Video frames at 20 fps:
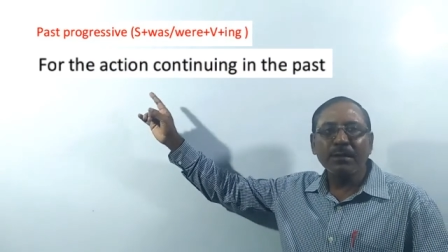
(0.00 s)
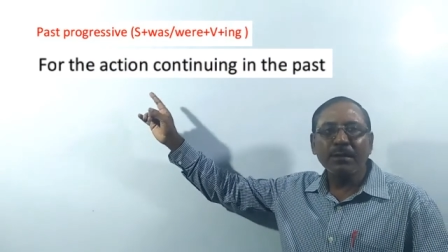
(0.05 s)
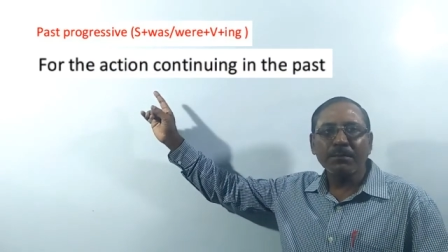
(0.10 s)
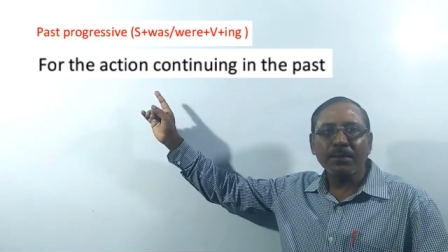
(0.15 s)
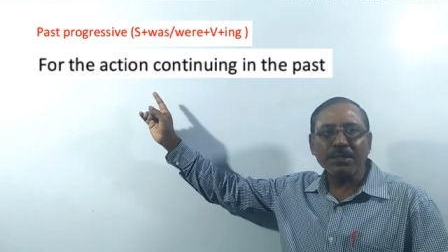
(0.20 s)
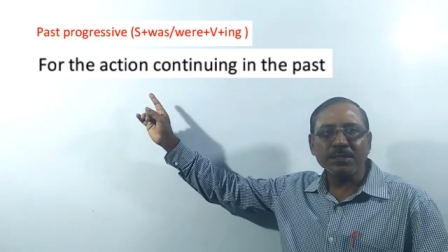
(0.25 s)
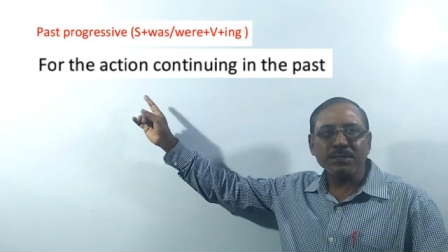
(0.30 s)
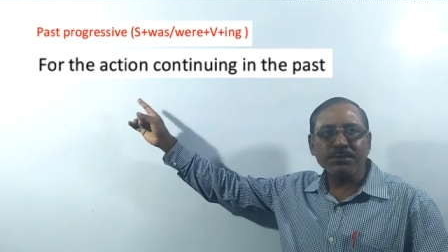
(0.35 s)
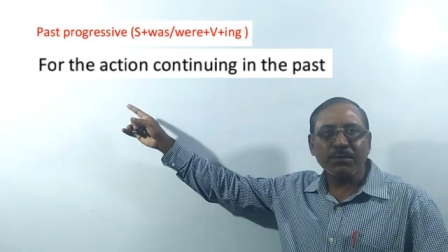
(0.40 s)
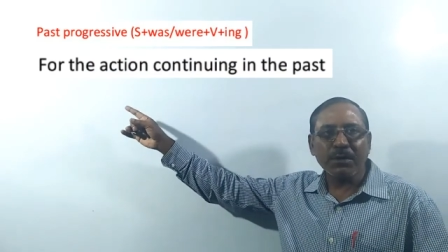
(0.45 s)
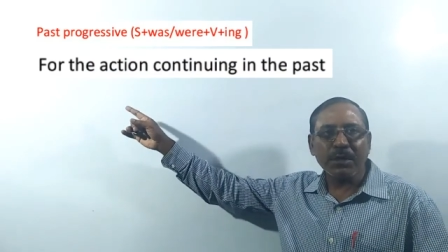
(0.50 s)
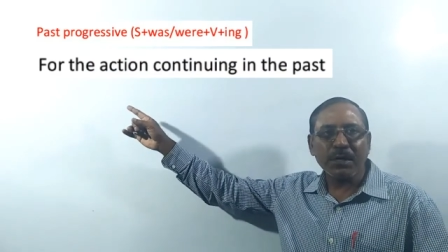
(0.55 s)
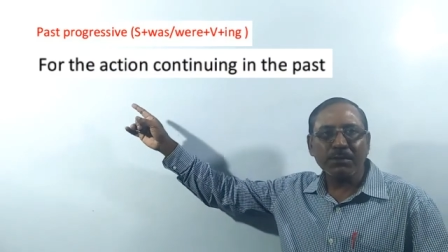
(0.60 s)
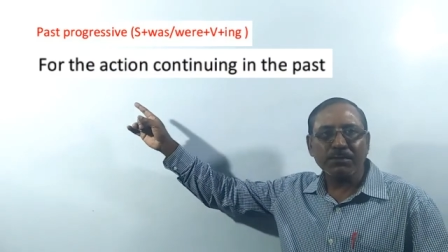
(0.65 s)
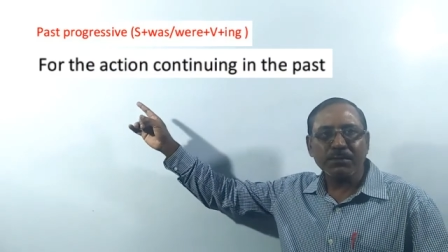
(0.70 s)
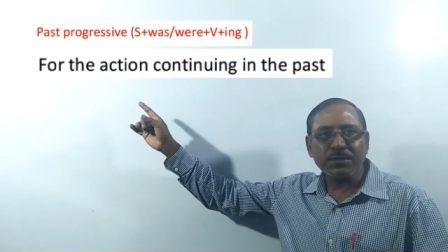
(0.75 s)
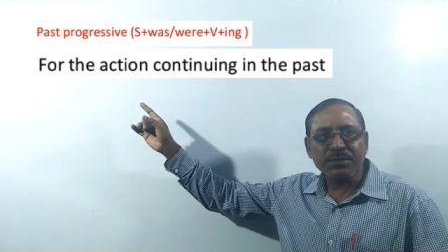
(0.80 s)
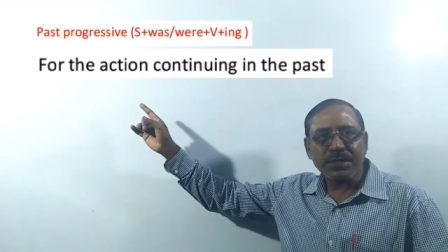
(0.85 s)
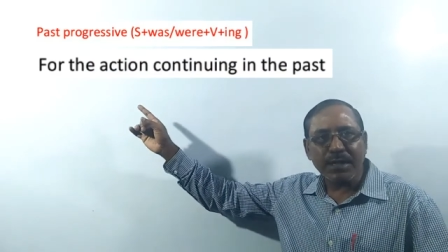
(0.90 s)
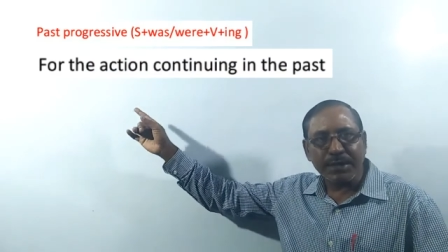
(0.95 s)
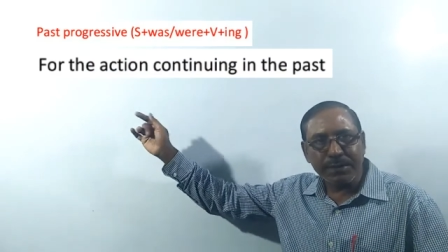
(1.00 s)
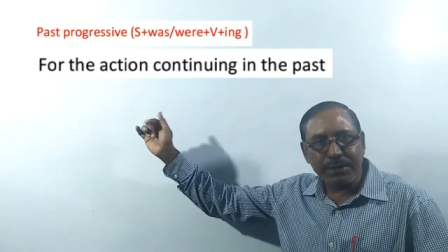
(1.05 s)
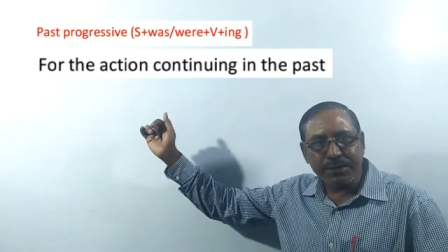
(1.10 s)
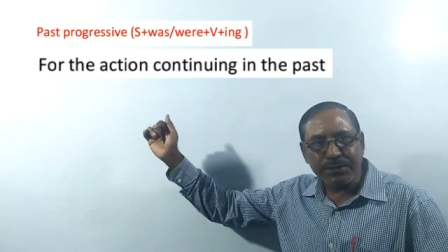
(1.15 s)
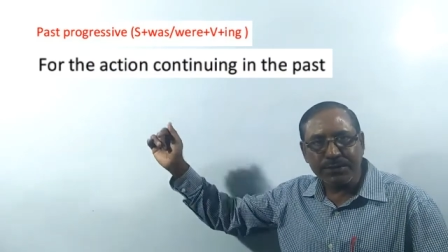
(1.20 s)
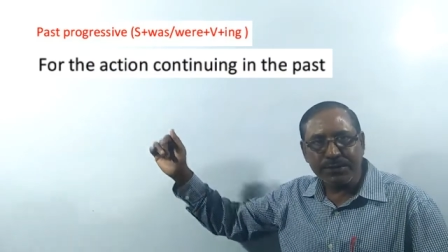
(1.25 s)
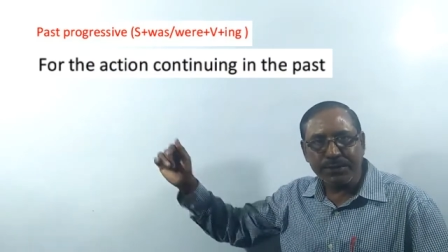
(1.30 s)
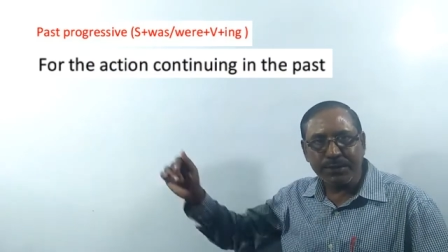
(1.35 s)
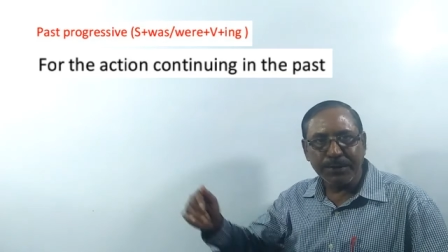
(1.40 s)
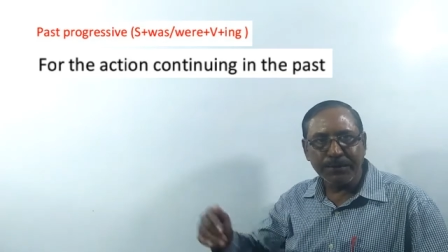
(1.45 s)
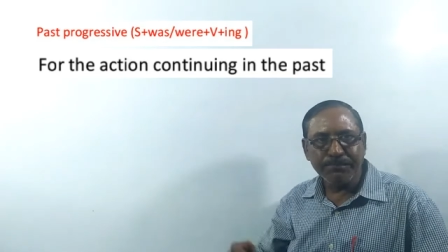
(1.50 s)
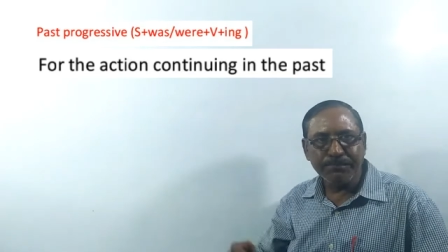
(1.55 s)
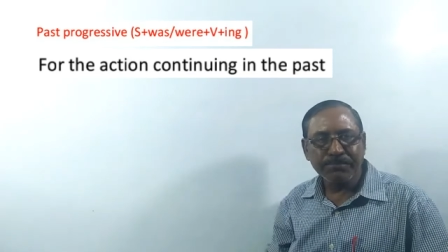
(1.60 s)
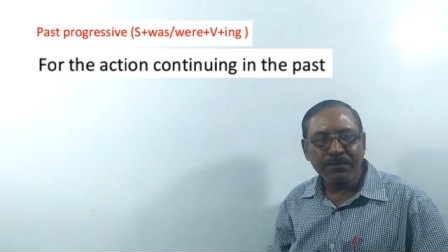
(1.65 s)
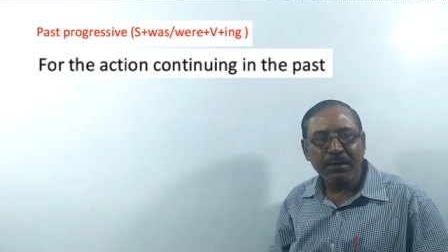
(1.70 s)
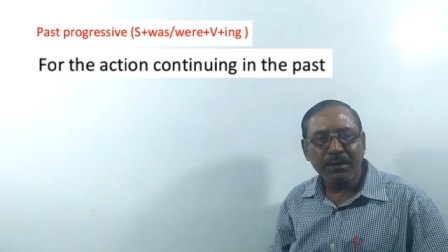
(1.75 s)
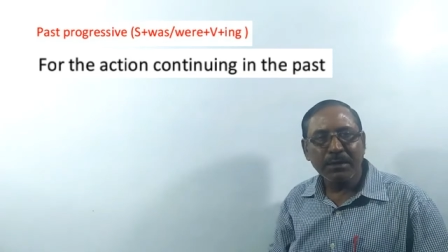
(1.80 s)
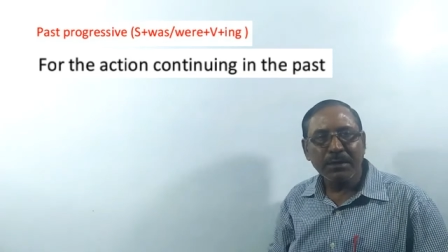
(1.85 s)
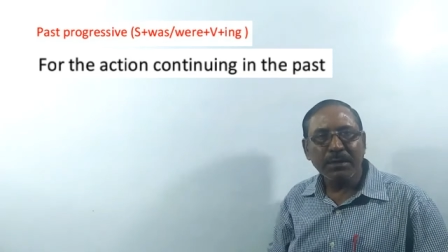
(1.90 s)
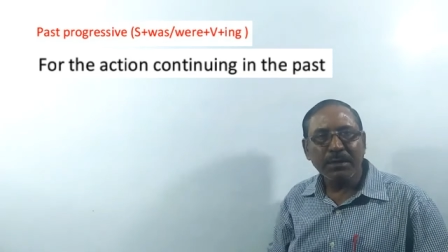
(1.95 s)
plus verb plus ing,
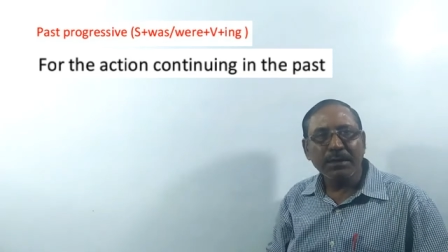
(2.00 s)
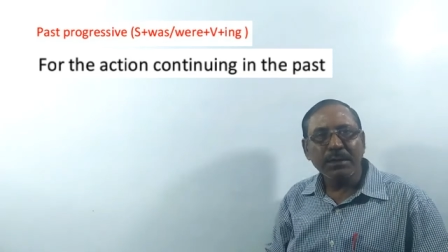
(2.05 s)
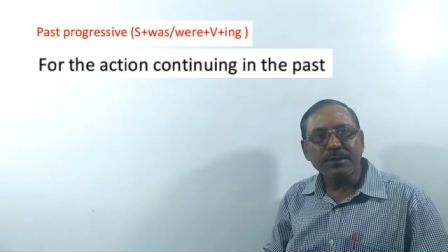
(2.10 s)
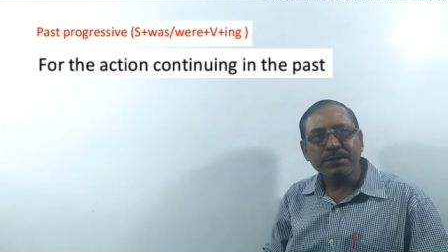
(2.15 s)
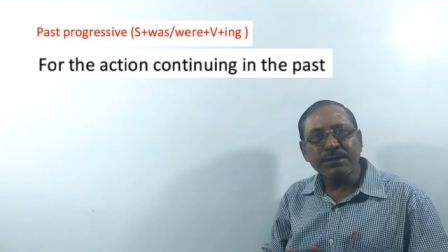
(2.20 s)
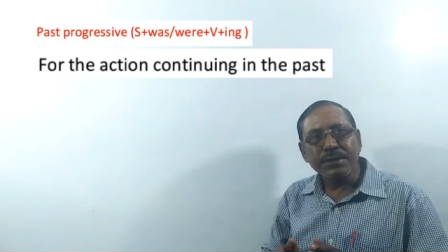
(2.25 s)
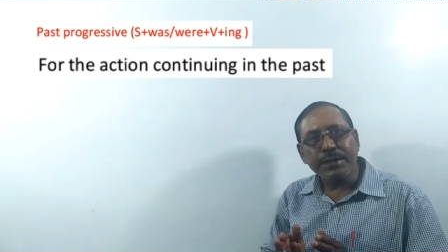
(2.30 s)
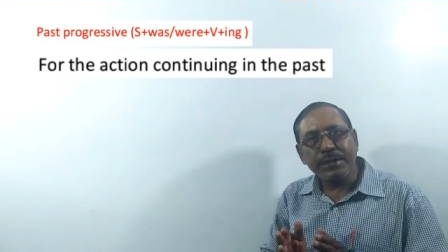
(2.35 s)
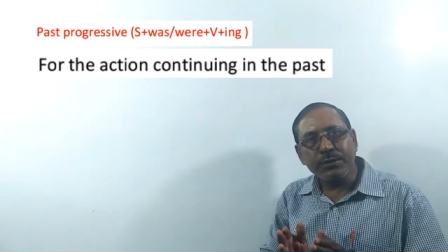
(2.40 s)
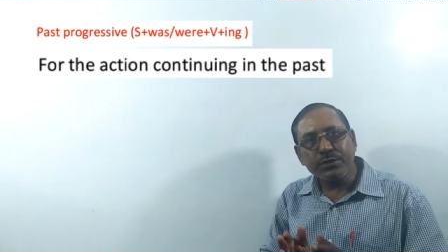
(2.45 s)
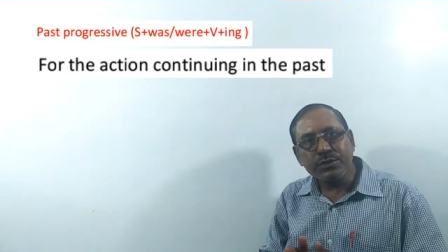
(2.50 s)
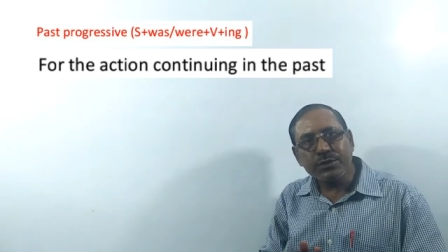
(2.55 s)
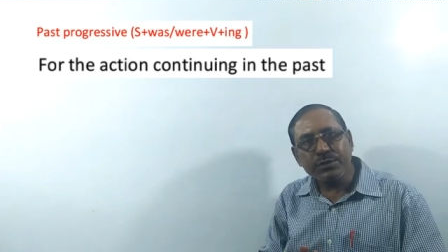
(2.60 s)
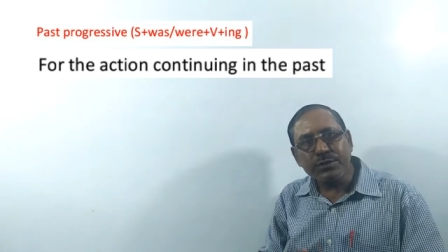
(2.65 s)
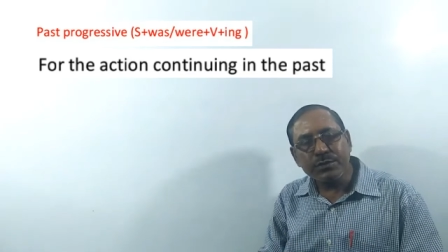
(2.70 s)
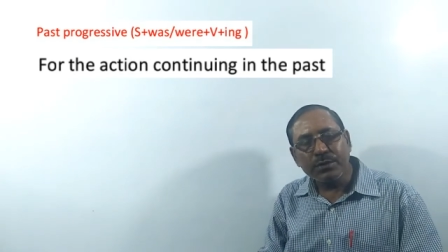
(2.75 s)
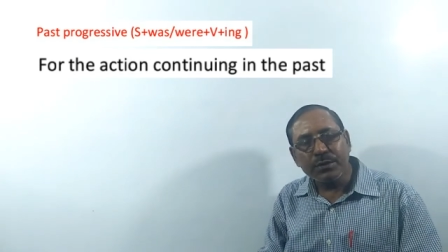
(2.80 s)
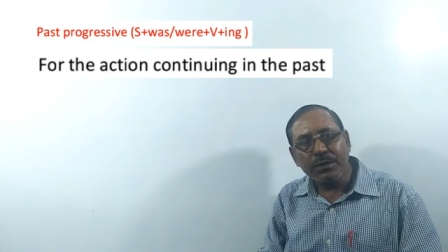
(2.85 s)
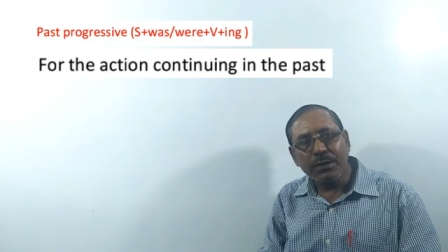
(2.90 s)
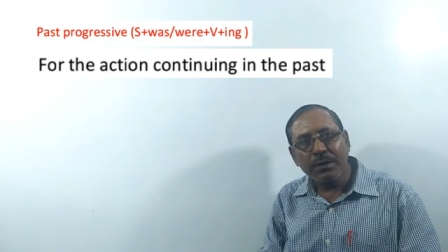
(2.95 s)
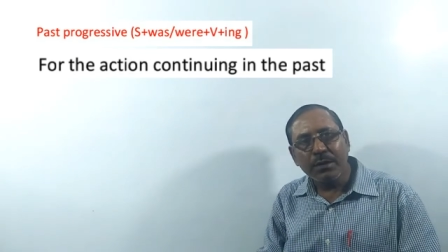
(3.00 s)
it's used